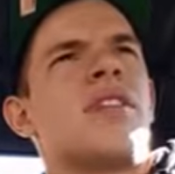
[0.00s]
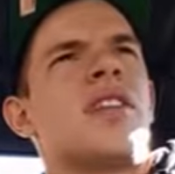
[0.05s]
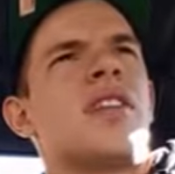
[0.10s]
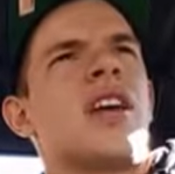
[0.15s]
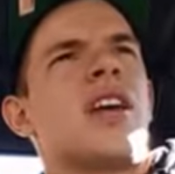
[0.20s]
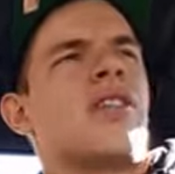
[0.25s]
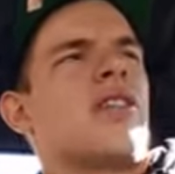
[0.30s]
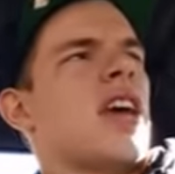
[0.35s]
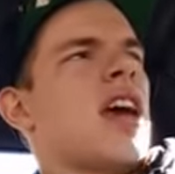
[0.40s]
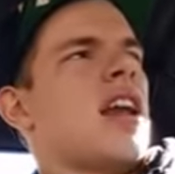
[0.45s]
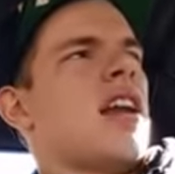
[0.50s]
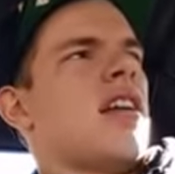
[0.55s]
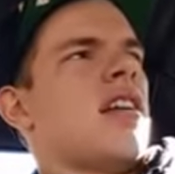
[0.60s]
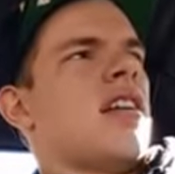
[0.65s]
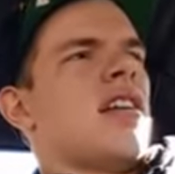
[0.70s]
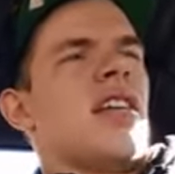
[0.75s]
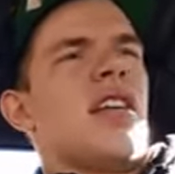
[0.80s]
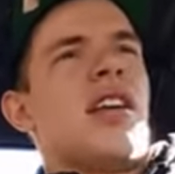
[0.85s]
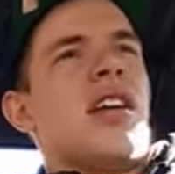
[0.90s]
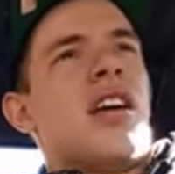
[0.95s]
Like I said,
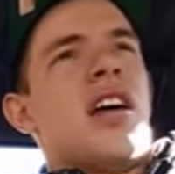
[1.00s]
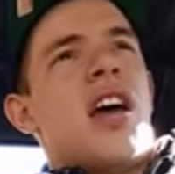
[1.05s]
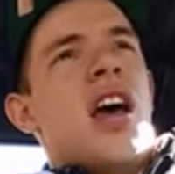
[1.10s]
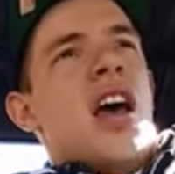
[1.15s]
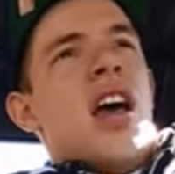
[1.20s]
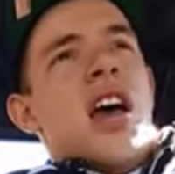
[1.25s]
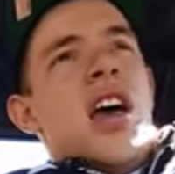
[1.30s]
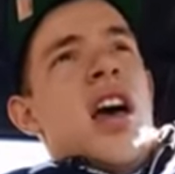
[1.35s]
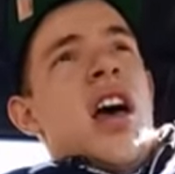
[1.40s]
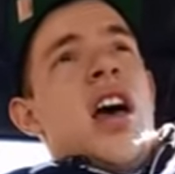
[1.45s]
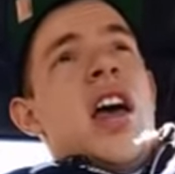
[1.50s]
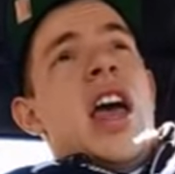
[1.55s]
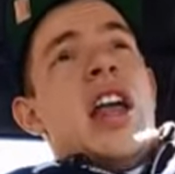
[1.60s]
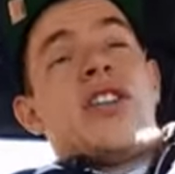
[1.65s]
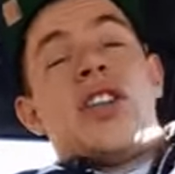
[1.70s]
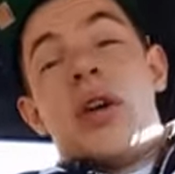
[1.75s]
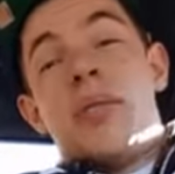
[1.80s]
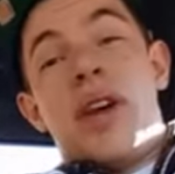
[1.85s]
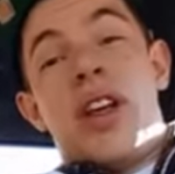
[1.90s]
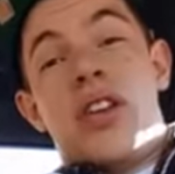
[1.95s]

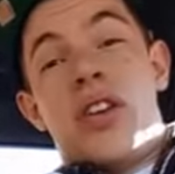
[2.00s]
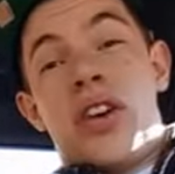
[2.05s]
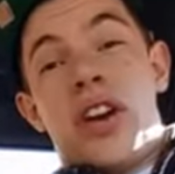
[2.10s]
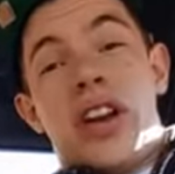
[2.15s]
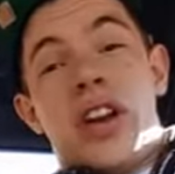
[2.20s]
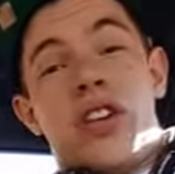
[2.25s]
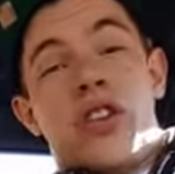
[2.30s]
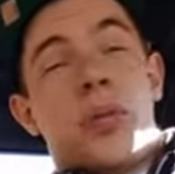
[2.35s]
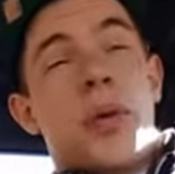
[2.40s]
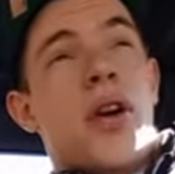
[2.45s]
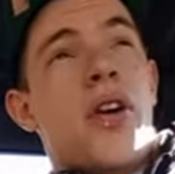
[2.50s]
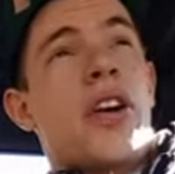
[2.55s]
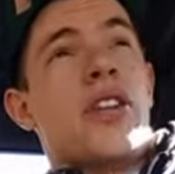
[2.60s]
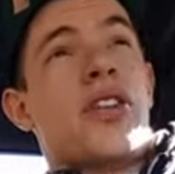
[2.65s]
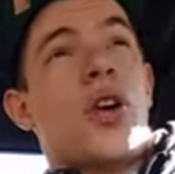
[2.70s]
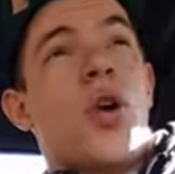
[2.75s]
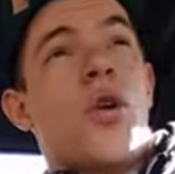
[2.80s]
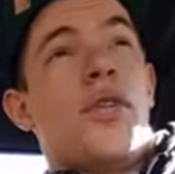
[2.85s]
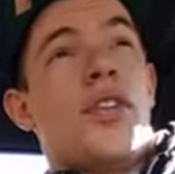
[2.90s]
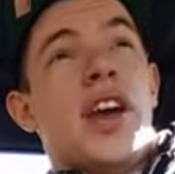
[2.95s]
it's gonna be a learning experience.
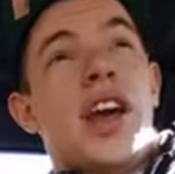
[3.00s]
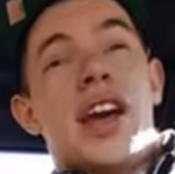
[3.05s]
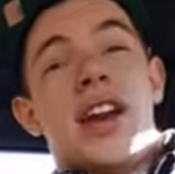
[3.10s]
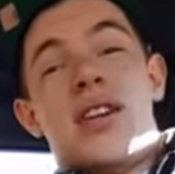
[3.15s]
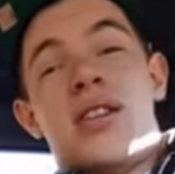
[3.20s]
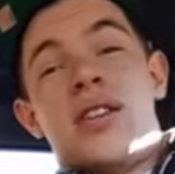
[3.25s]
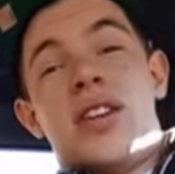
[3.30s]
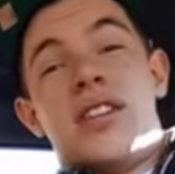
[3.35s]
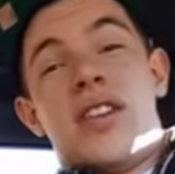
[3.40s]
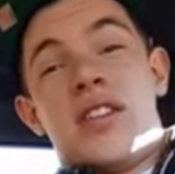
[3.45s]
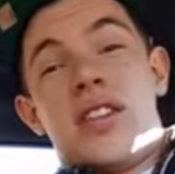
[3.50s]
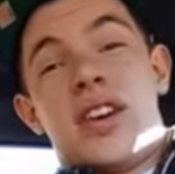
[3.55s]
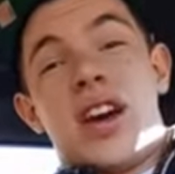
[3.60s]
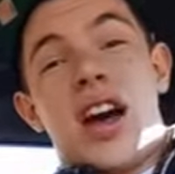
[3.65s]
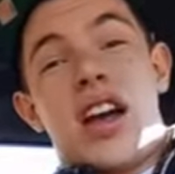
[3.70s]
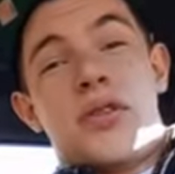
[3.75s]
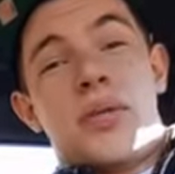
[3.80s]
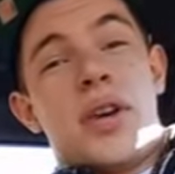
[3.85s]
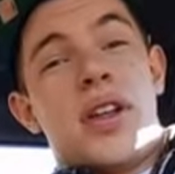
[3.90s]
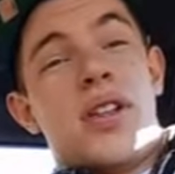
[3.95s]
Hopefully, it doesn't
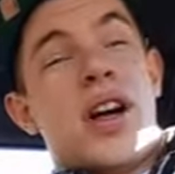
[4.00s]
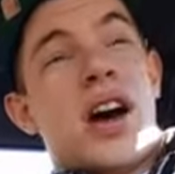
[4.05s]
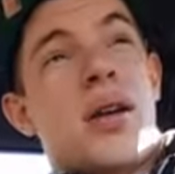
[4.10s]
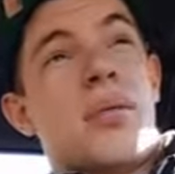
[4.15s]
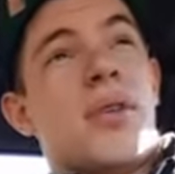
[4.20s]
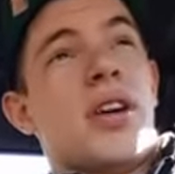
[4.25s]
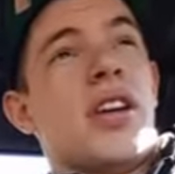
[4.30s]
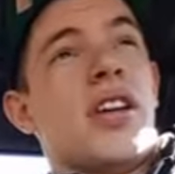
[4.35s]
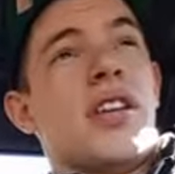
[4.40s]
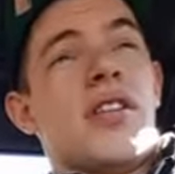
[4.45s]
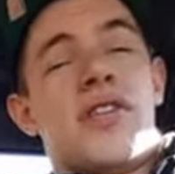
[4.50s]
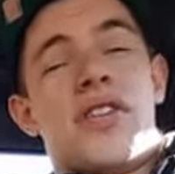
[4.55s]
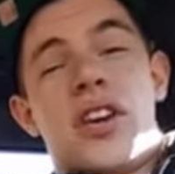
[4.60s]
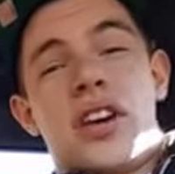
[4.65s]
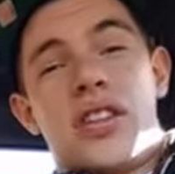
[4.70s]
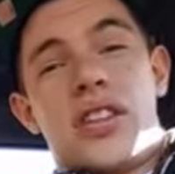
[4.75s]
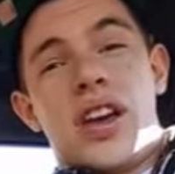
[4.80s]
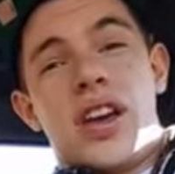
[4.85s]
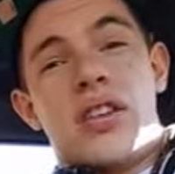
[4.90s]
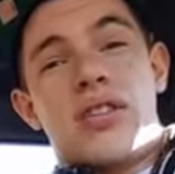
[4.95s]
cost me a lot of money to fuck
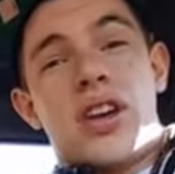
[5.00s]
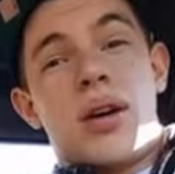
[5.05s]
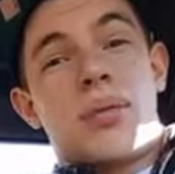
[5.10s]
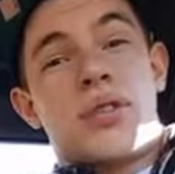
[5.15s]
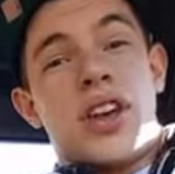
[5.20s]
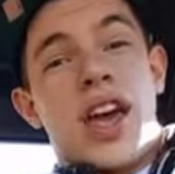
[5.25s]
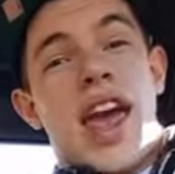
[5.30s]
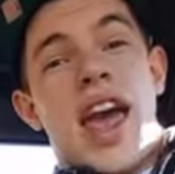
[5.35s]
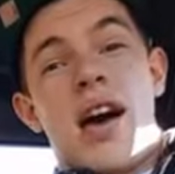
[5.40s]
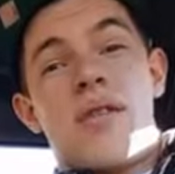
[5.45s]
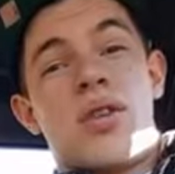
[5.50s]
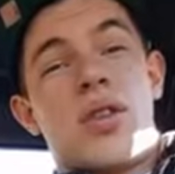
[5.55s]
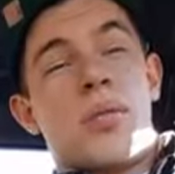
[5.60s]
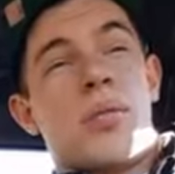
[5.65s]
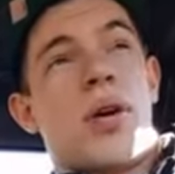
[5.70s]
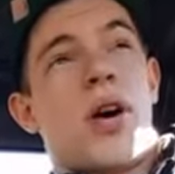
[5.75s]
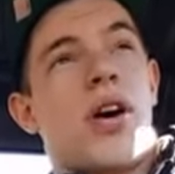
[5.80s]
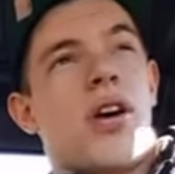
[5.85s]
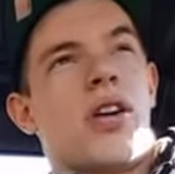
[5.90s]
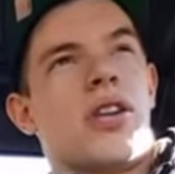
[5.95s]
things up because I have all the
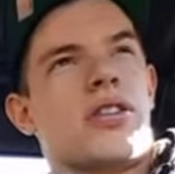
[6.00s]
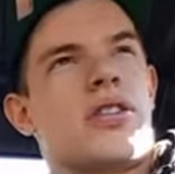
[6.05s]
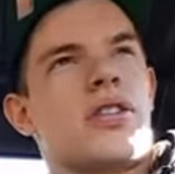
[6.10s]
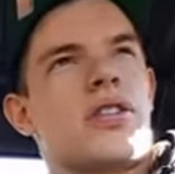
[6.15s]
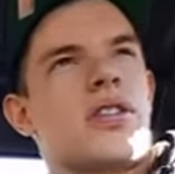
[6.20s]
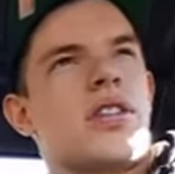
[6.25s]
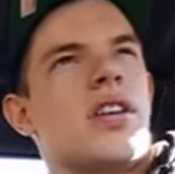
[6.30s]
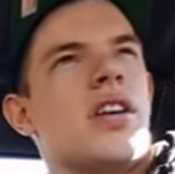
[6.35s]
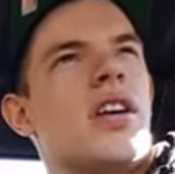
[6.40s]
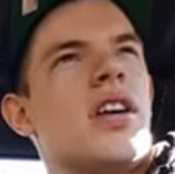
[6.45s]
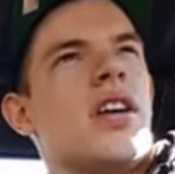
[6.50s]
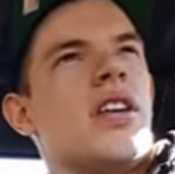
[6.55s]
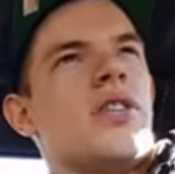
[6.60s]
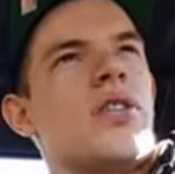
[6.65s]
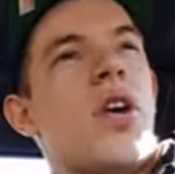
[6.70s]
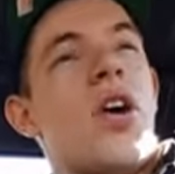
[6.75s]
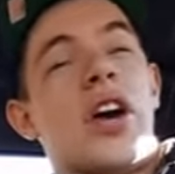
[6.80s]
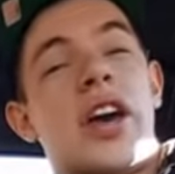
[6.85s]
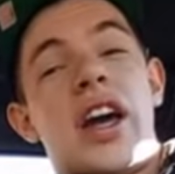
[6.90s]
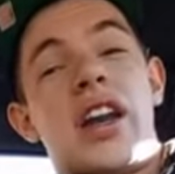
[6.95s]
parts.
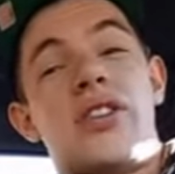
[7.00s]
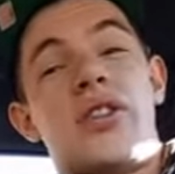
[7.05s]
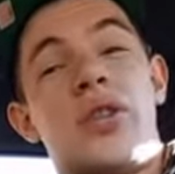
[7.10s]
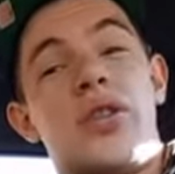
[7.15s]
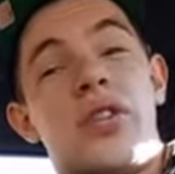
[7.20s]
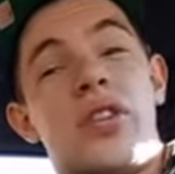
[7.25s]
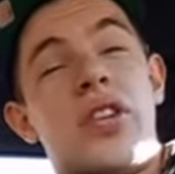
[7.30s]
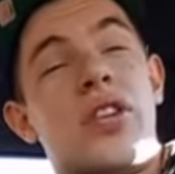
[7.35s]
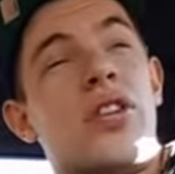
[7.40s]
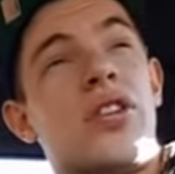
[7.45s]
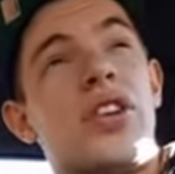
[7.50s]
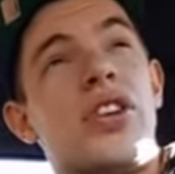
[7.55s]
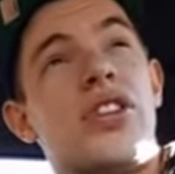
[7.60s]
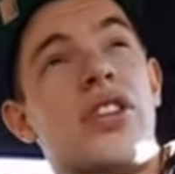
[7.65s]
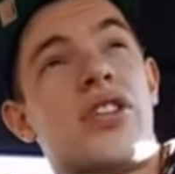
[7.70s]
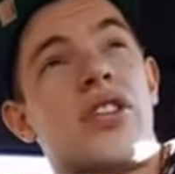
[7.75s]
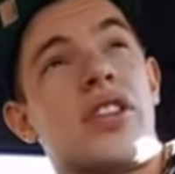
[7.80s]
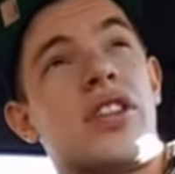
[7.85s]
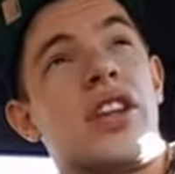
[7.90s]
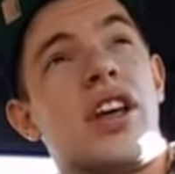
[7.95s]
So all I gotta do is literally
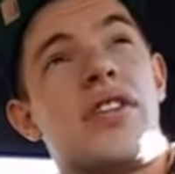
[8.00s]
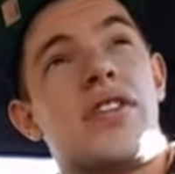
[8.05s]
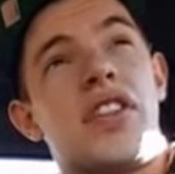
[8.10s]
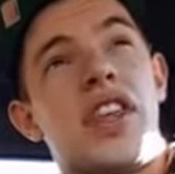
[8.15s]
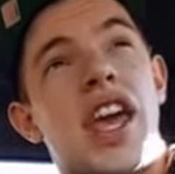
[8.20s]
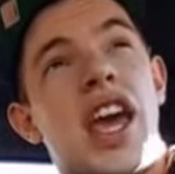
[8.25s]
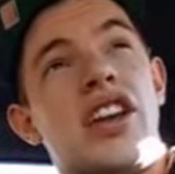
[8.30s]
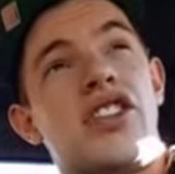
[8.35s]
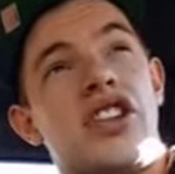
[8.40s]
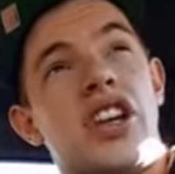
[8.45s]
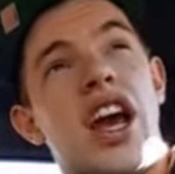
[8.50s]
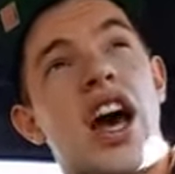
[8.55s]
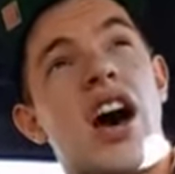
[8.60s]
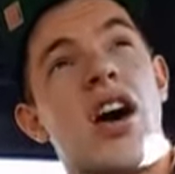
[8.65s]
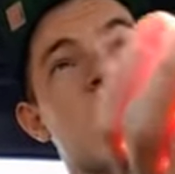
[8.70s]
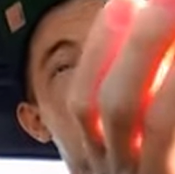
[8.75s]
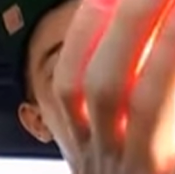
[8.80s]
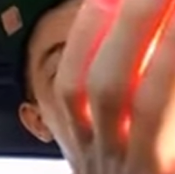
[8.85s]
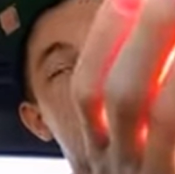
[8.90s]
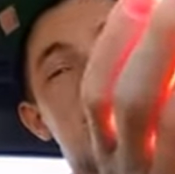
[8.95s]
just lift the engine
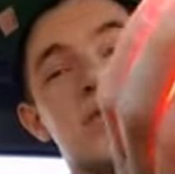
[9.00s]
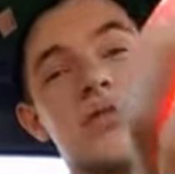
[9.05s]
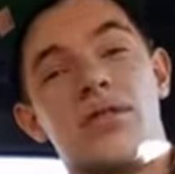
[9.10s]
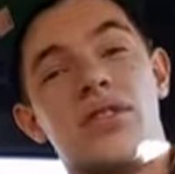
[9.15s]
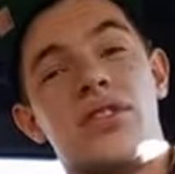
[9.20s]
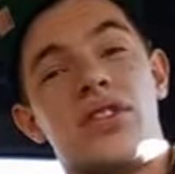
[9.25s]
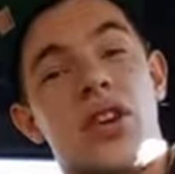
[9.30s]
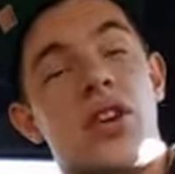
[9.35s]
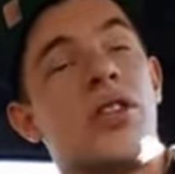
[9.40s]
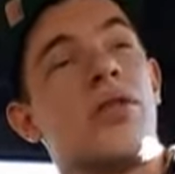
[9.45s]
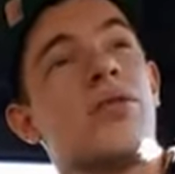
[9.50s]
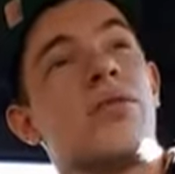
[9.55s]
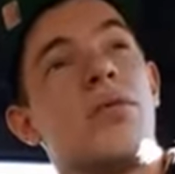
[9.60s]
out, or